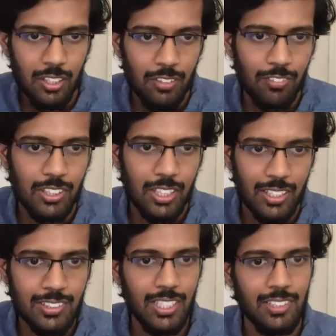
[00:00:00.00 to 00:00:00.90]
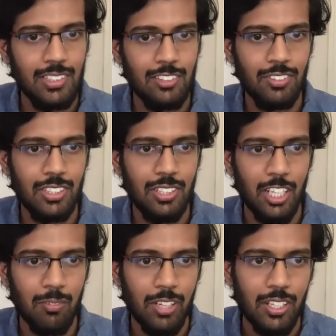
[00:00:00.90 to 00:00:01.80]
with x-axis with the
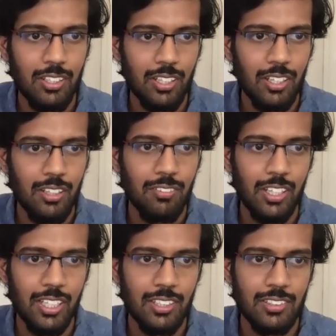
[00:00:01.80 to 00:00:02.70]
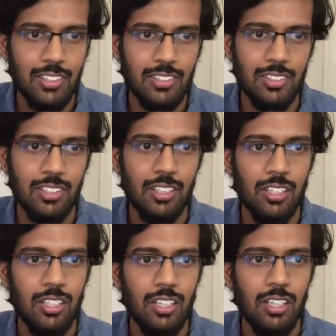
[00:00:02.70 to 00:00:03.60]
time and the y-axis
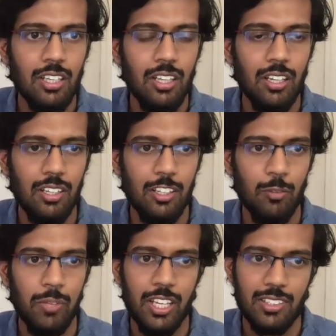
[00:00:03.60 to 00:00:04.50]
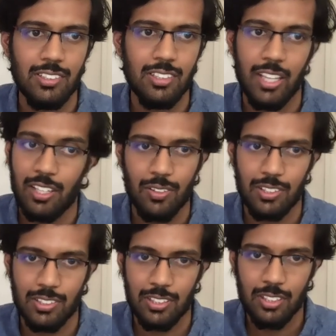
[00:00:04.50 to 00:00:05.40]
as the
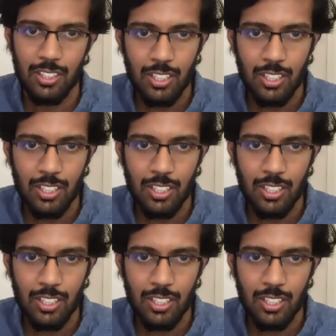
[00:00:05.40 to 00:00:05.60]
accuracy.